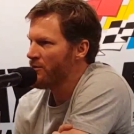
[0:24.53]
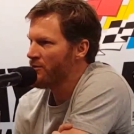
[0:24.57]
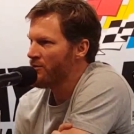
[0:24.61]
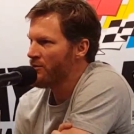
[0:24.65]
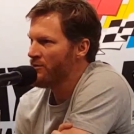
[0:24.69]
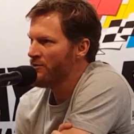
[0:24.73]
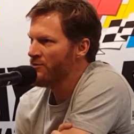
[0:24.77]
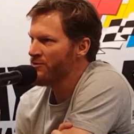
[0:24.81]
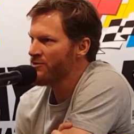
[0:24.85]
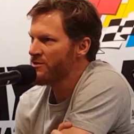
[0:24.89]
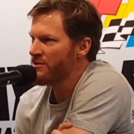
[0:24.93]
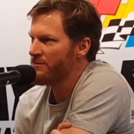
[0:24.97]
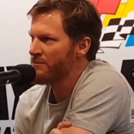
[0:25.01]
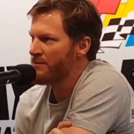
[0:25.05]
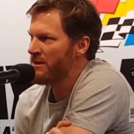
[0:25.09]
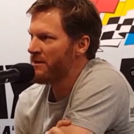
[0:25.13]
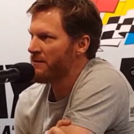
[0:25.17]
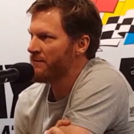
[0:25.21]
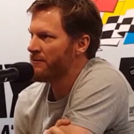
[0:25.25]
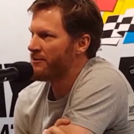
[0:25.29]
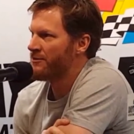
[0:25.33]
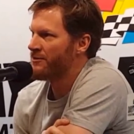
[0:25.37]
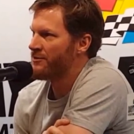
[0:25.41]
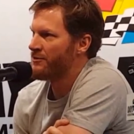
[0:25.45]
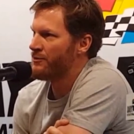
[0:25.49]
You used to be
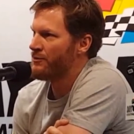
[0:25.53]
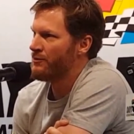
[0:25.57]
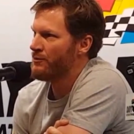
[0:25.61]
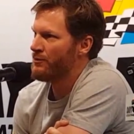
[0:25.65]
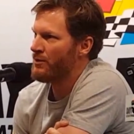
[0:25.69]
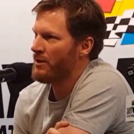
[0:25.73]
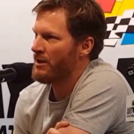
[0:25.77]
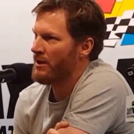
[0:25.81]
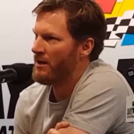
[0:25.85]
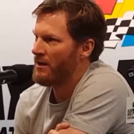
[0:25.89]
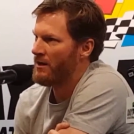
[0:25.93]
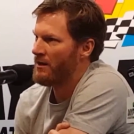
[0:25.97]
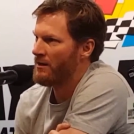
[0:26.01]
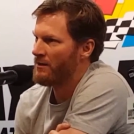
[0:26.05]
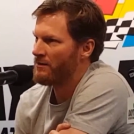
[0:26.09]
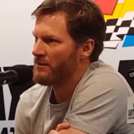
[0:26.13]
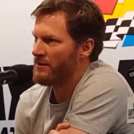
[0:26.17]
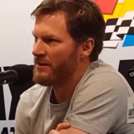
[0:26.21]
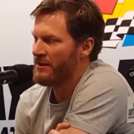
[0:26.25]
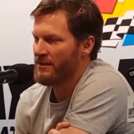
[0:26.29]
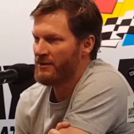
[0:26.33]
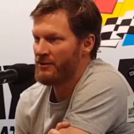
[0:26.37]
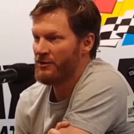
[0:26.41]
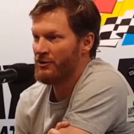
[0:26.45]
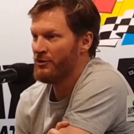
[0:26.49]
able to uh,
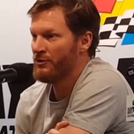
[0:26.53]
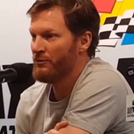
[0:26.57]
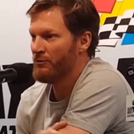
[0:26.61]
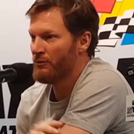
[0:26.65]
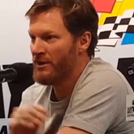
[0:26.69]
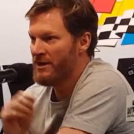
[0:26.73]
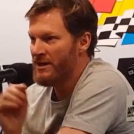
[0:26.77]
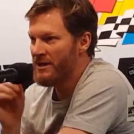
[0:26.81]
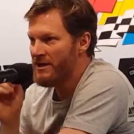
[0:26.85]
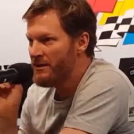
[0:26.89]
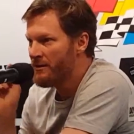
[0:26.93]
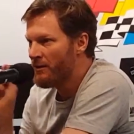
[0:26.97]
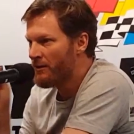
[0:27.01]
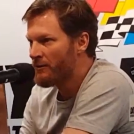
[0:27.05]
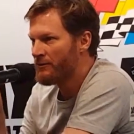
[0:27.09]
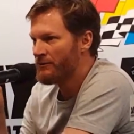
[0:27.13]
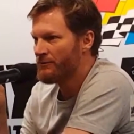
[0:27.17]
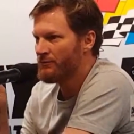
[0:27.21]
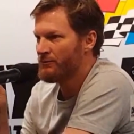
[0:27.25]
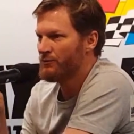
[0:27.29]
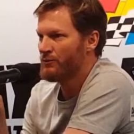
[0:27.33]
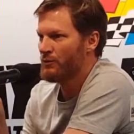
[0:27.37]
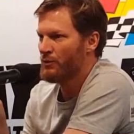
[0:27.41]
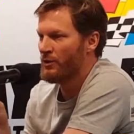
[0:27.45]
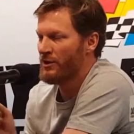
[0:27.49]
get a good read on
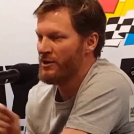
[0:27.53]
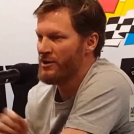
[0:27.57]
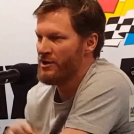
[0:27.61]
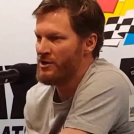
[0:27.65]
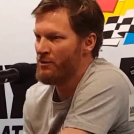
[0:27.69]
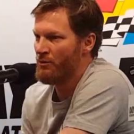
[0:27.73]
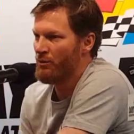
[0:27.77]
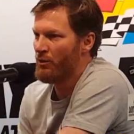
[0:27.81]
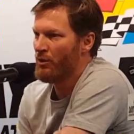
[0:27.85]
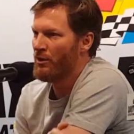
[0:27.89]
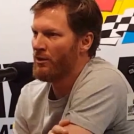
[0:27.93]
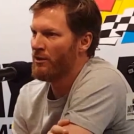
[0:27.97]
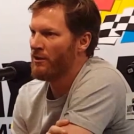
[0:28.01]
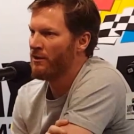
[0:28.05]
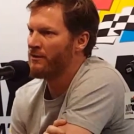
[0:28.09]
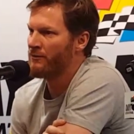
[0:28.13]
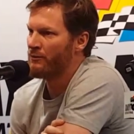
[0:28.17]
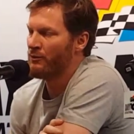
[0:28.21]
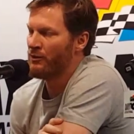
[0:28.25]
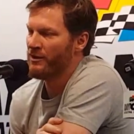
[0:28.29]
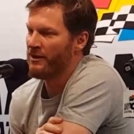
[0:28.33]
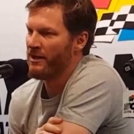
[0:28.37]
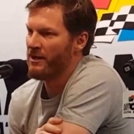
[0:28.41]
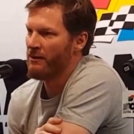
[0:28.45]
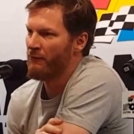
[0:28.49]
where you
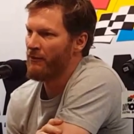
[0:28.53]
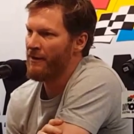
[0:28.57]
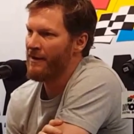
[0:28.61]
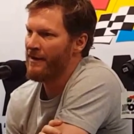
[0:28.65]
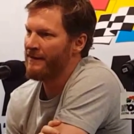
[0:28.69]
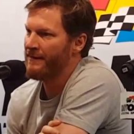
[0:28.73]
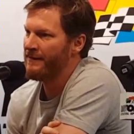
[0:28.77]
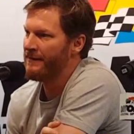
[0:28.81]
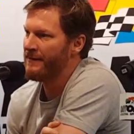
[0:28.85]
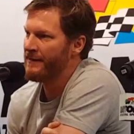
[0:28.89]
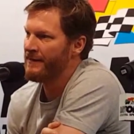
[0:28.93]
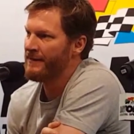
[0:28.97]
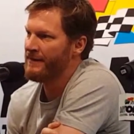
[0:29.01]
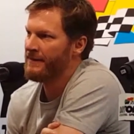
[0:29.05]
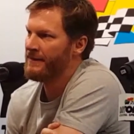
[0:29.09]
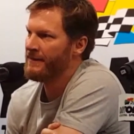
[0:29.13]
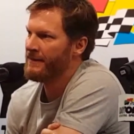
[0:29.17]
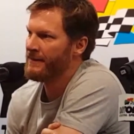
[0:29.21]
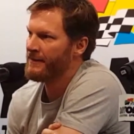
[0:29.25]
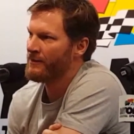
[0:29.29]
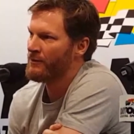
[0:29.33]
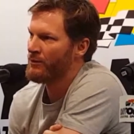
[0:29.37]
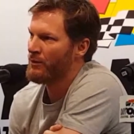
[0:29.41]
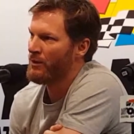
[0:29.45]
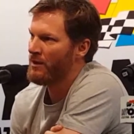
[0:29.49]
were when they ran the
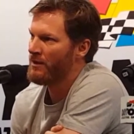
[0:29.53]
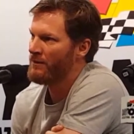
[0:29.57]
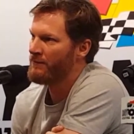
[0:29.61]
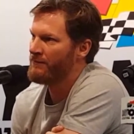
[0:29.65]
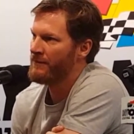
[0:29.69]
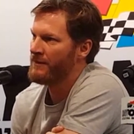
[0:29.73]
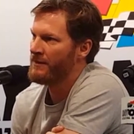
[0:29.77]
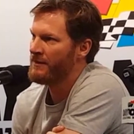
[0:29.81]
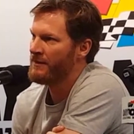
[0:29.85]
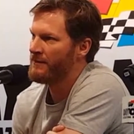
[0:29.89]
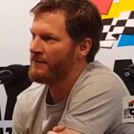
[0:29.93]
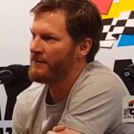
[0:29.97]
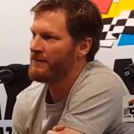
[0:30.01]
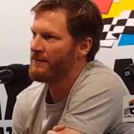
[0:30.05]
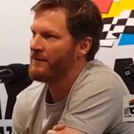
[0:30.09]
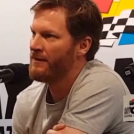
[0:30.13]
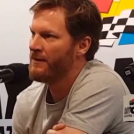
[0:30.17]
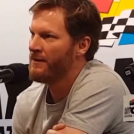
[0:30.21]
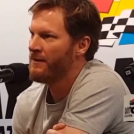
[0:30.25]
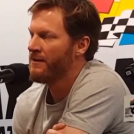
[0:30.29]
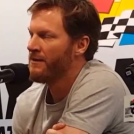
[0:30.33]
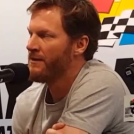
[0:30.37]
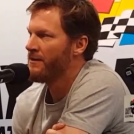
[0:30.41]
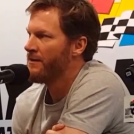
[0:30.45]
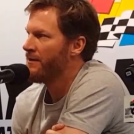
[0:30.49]
uh, qualifier
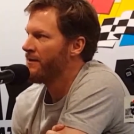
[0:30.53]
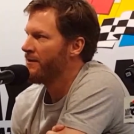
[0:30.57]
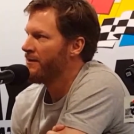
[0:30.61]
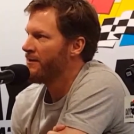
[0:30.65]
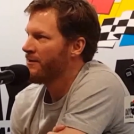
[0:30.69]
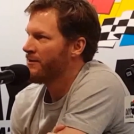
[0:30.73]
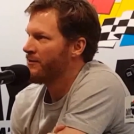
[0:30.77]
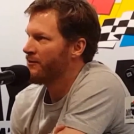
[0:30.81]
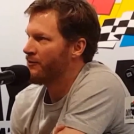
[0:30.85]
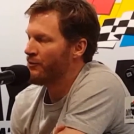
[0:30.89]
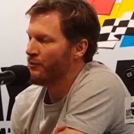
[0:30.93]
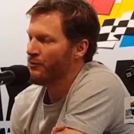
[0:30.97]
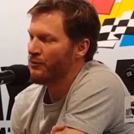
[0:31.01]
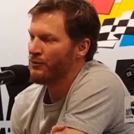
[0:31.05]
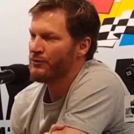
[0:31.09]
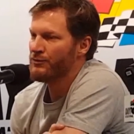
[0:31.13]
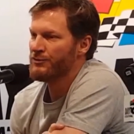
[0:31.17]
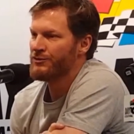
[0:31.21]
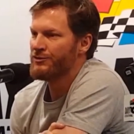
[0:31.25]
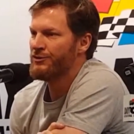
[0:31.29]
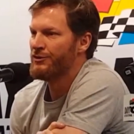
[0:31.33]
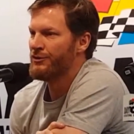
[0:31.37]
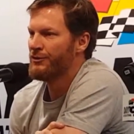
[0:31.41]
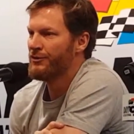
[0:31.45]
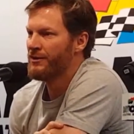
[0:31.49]

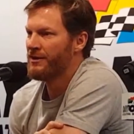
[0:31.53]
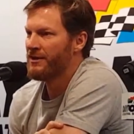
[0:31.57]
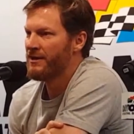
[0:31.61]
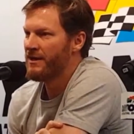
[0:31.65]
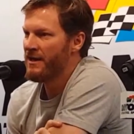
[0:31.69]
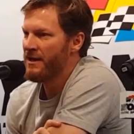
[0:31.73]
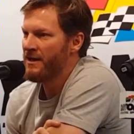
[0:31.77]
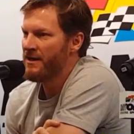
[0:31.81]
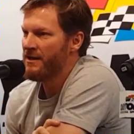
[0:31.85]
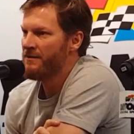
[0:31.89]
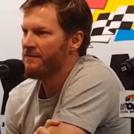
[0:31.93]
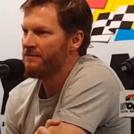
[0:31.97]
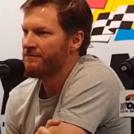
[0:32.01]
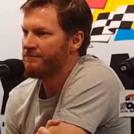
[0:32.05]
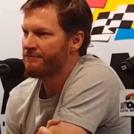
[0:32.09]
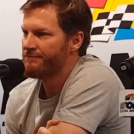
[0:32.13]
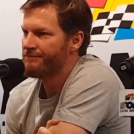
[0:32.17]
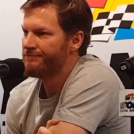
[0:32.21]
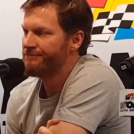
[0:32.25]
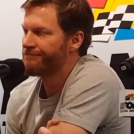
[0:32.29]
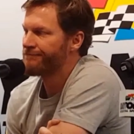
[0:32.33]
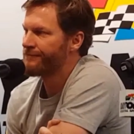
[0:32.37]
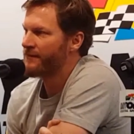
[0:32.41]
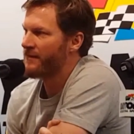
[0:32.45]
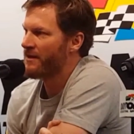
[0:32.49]
duels during the day,
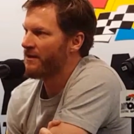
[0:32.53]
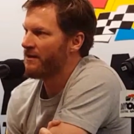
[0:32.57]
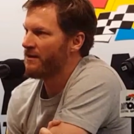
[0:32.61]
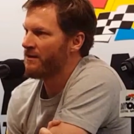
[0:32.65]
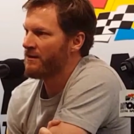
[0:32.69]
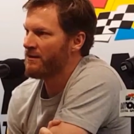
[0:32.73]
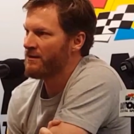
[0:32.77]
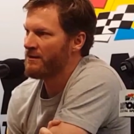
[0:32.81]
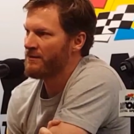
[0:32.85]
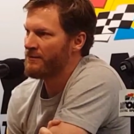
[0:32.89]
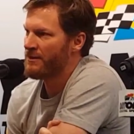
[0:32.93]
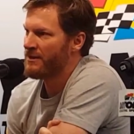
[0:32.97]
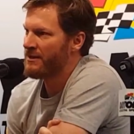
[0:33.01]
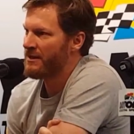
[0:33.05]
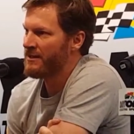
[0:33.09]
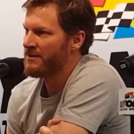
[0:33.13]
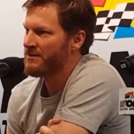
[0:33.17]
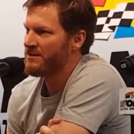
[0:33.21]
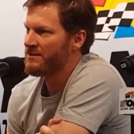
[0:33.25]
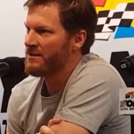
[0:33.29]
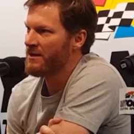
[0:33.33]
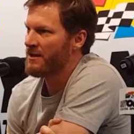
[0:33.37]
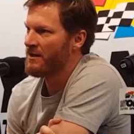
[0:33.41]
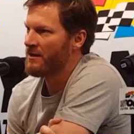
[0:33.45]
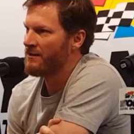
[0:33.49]
uh, but
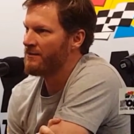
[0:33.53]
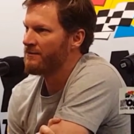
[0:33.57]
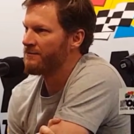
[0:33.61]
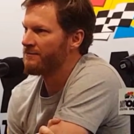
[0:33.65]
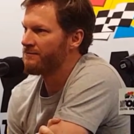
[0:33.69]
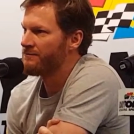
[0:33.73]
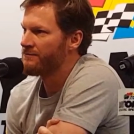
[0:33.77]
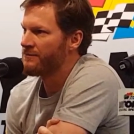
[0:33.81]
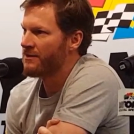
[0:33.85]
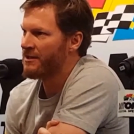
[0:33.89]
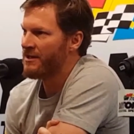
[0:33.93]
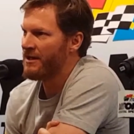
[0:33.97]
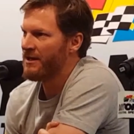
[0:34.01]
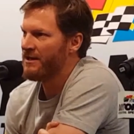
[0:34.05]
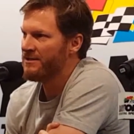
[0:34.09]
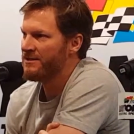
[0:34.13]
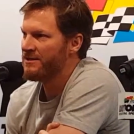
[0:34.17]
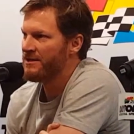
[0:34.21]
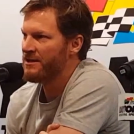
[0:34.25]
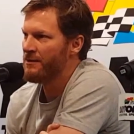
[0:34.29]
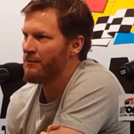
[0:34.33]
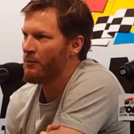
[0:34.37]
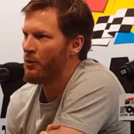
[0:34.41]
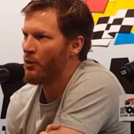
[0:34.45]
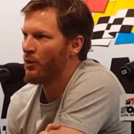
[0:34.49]
that's not the
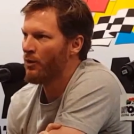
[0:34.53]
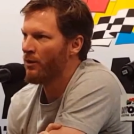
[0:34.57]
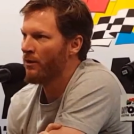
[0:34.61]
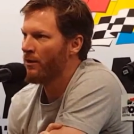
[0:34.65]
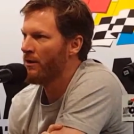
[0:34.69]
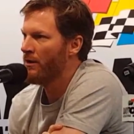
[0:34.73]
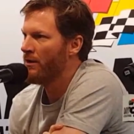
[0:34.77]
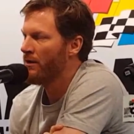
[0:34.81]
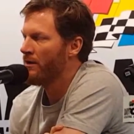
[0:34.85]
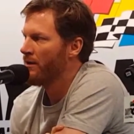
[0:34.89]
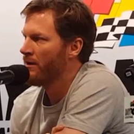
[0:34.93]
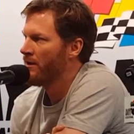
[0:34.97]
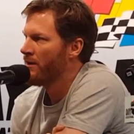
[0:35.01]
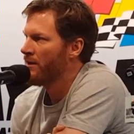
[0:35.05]
case anymore.